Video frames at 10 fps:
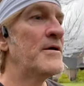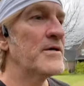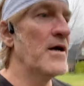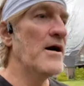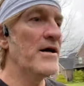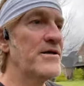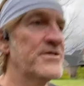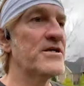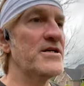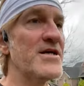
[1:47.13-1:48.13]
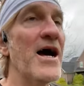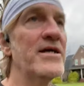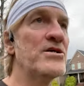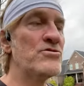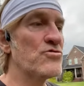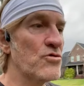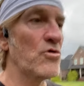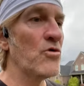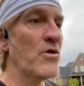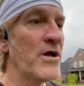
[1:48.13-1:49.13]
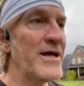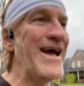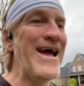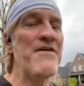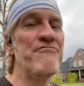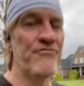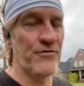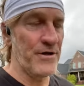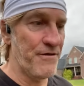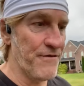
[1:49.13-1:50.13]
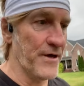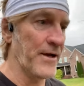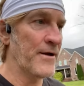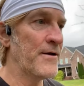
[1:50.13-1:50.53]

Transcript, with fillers: God says, I control everything.